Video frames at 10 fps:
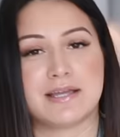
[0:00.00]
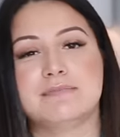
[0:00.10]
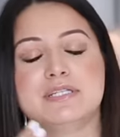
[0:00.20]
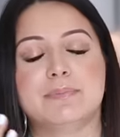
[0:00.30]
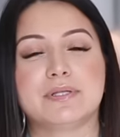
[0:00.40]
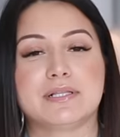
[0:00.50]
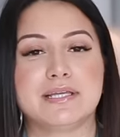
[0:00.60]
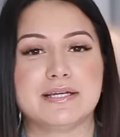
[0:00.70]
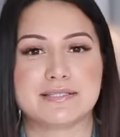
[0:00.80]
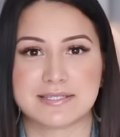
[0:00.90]
I am
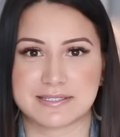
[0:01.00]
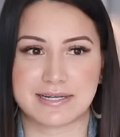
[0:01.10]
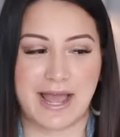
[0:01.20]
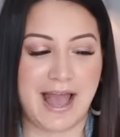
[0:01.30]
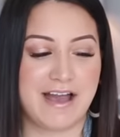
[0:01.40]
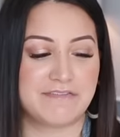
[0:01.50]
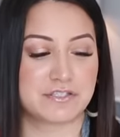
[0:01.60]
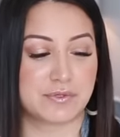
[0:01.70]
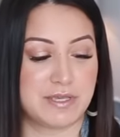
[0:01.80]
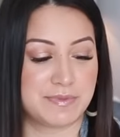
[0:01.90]
typically a 6.5,
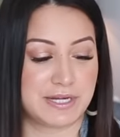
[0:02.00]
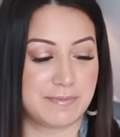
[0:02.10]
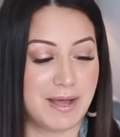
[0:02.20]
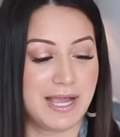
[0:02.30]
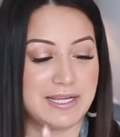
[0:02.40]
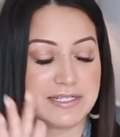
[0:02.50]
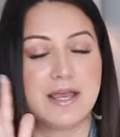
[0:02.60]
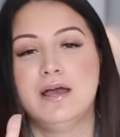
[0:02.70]
so keep that in mind.